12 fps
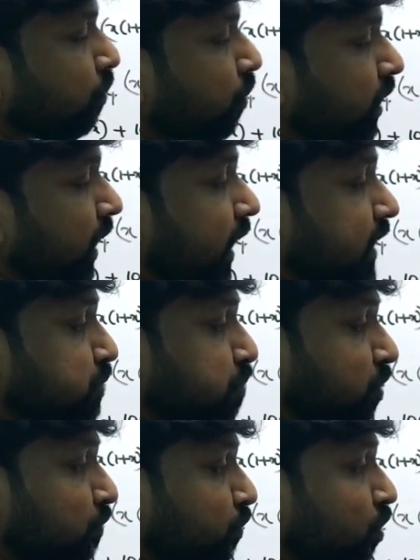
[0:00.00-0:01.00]
you want, x
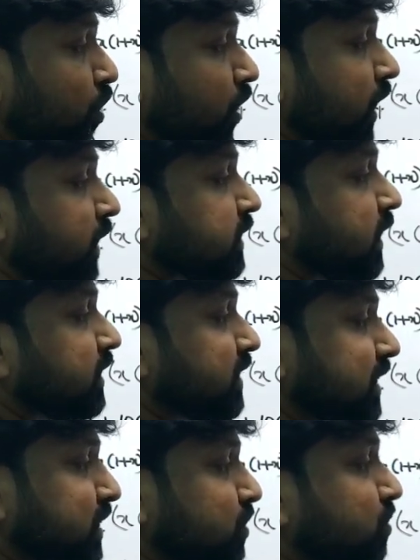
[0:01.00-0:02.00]
power 4 already is there,
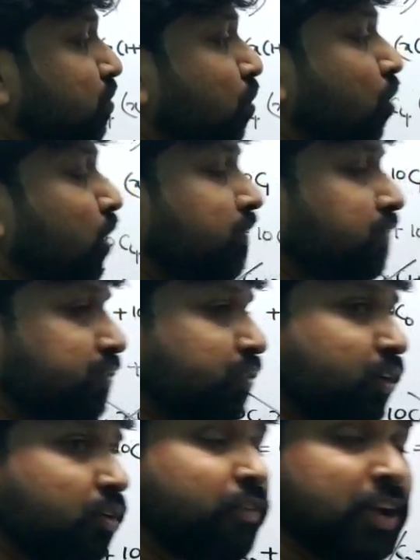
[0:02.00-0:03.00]
just
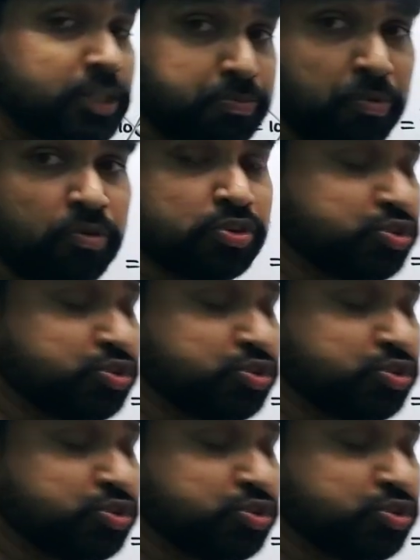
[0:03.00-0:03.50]
coefficient of x power